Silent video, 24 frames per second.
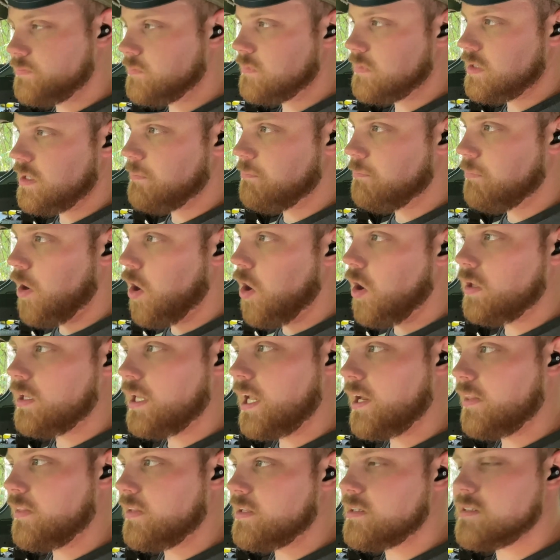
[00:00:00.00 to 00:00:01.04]
The ball
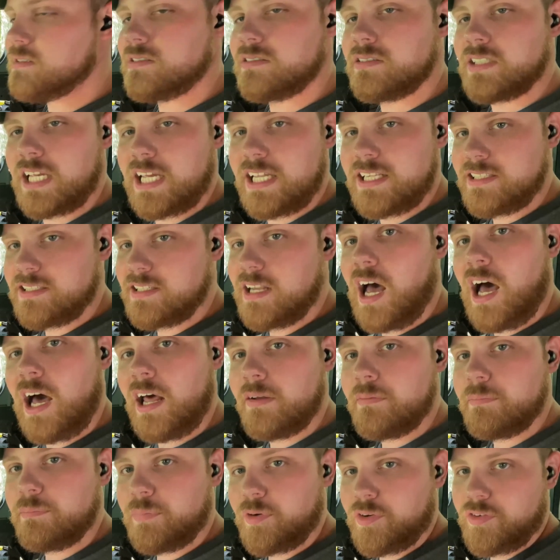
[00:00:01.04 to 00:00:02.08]
out of this, it's not
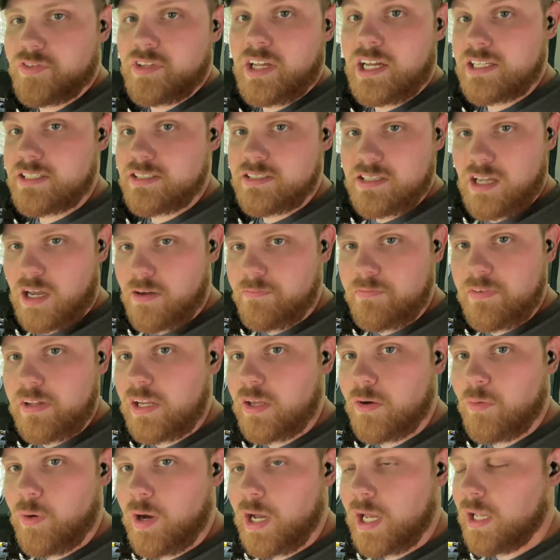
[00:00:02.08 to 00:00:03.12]
precise stuff
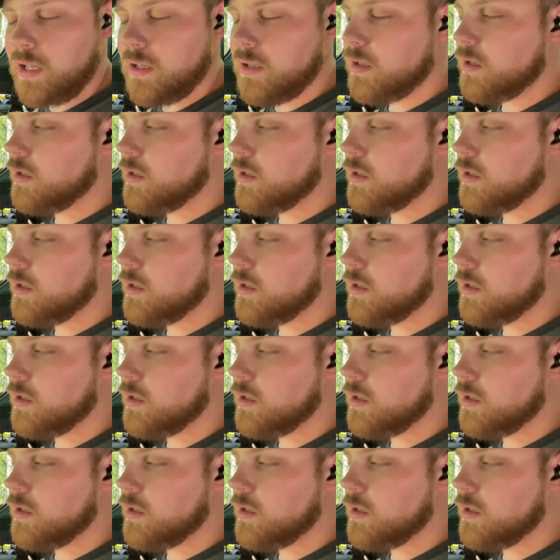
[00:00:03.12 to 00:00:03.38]
anyway.